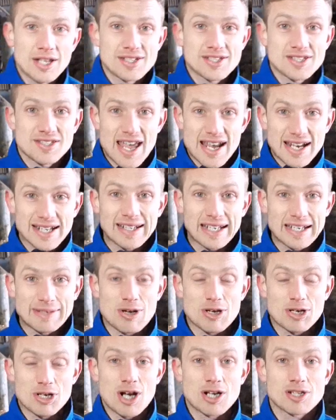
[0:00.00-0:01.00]
The second thing
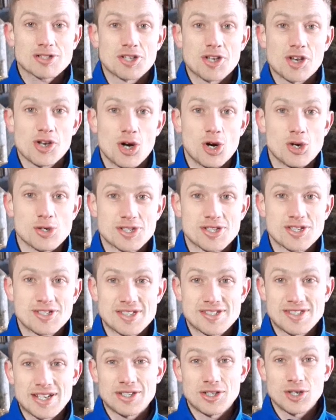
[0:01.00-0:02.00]
about
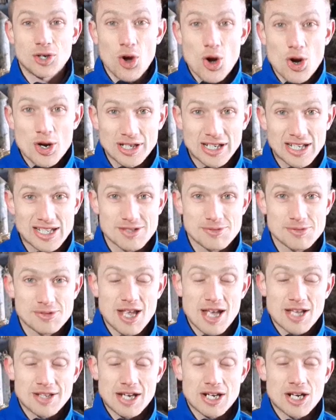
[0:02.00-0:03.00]
coccidiosis is that the
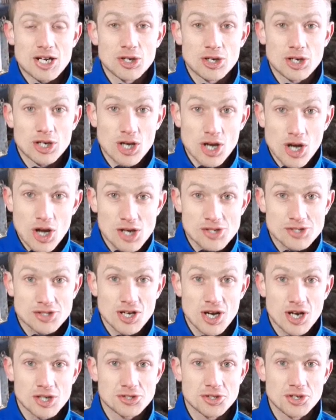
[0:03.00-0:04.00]
organisms that are going to cause
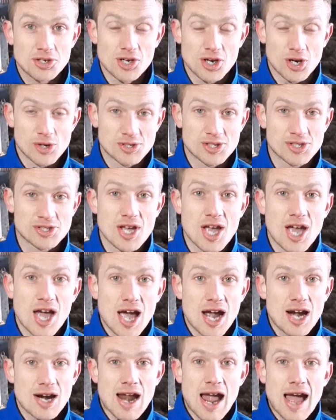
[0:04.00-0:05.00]
coccidiosis
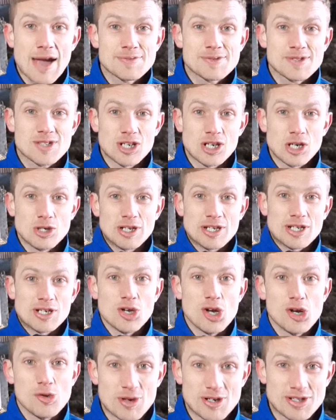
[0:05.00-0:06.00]
are absolutely
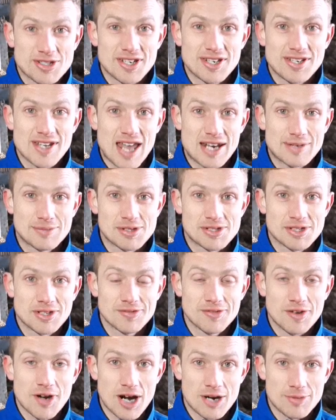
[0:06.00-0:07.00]
numerous in the animal's
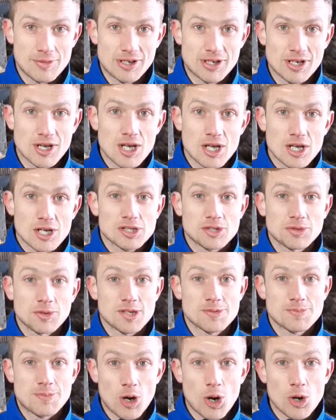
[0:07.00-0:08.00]
environment. So
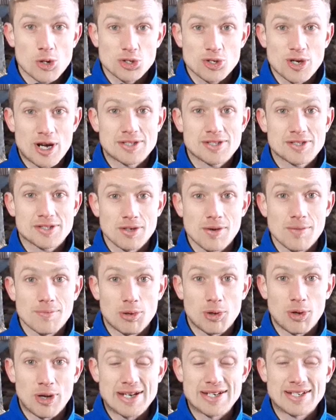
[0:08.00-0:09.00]
exposure at
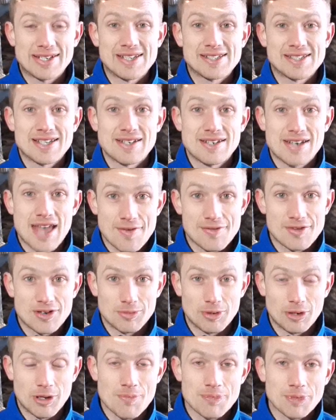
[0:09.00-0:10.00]
some point is
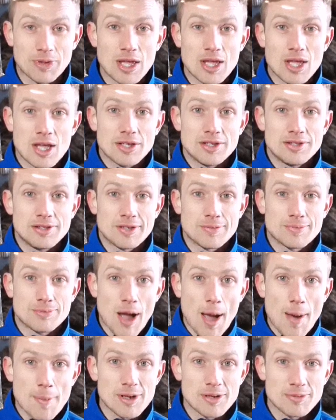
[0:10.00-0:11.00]
inevitable. The
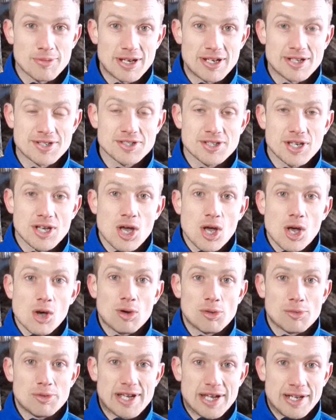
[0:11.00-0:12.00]
problem is
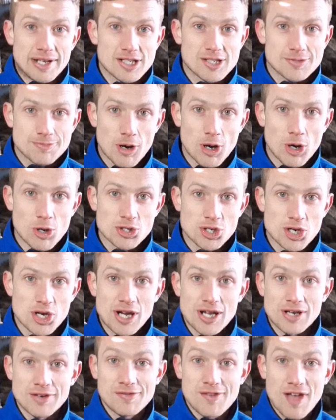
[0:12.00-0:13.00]
when we get
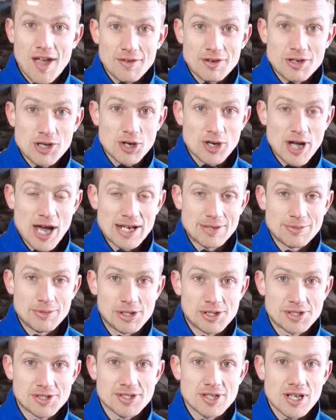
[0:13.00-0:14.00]
exposure in very young
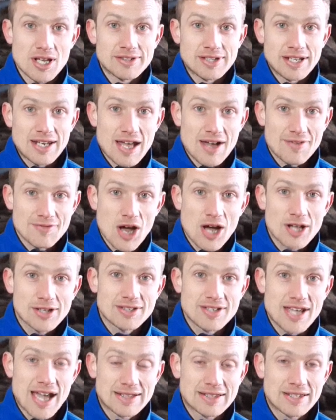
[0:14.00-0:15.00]
animals that have
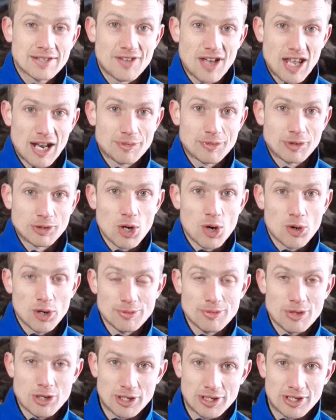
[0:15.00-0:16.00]
not yet developed their own
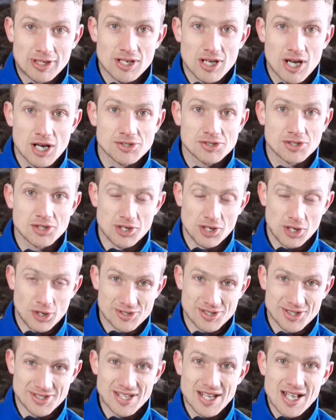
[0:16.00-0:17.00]
immunity to
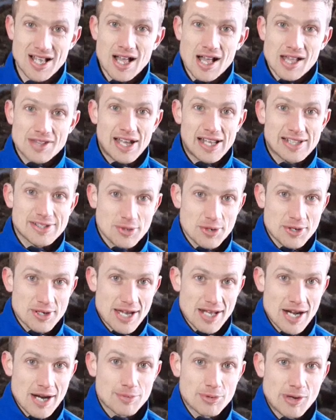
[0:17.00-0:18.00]
coccidiosis. That's when we
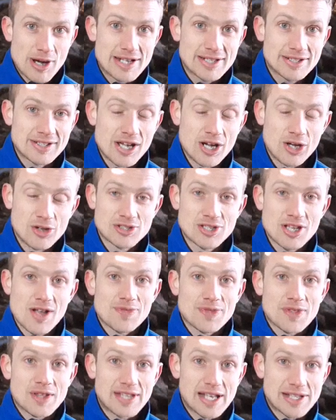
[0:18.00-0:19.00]
get our breakdowns,
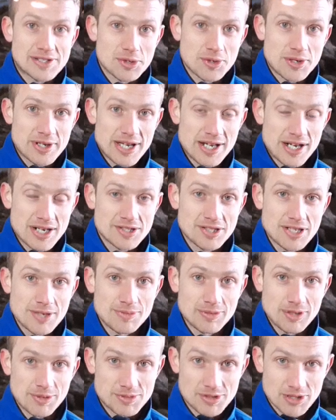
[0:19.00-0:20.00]
that's when we get our
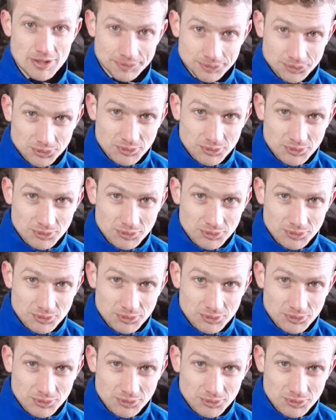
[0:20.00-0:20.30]
symptoms.